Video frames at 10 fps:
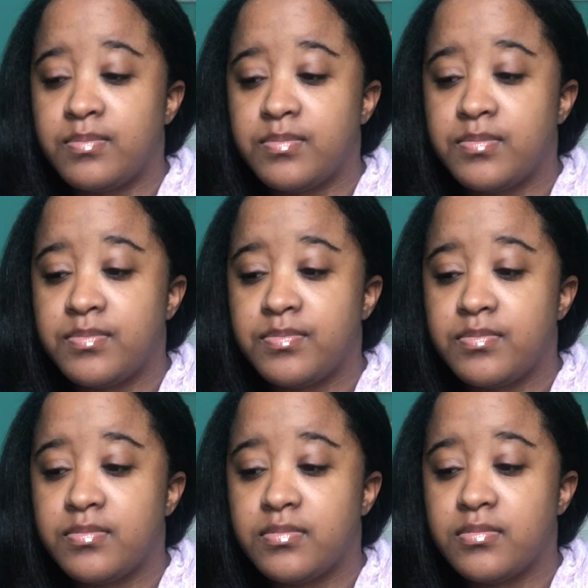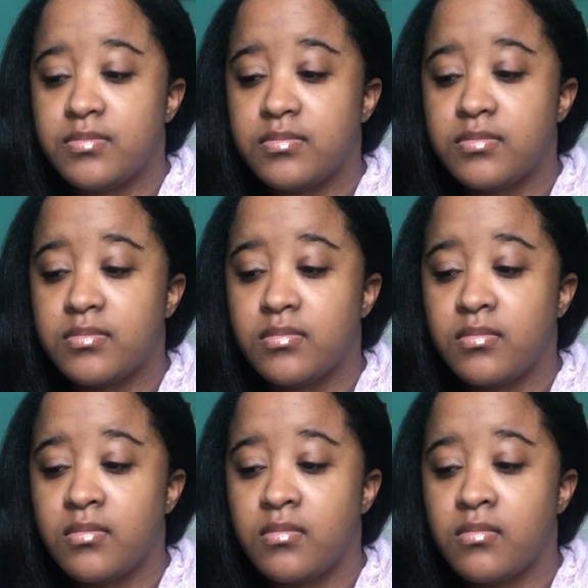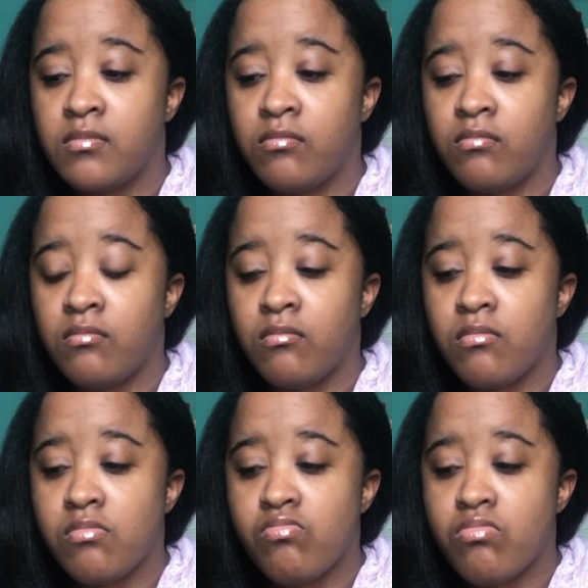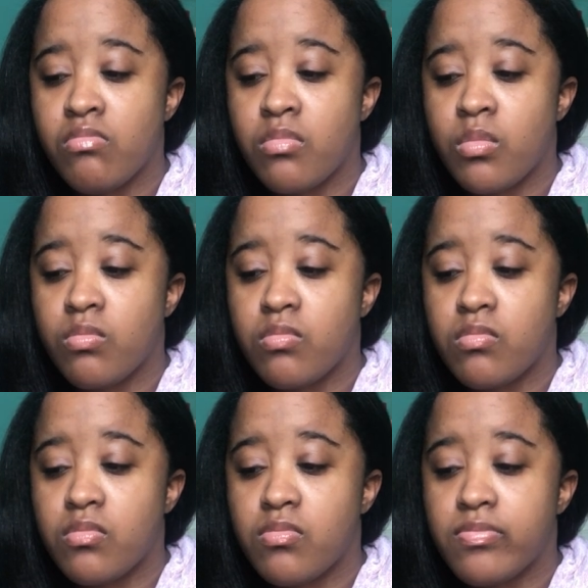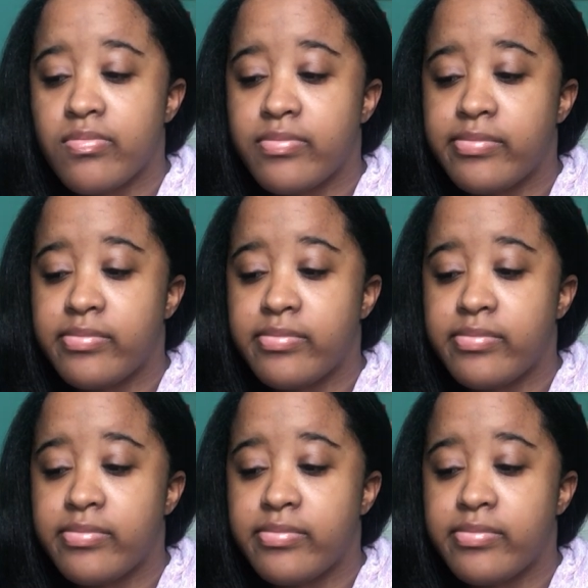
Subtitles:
[no speech]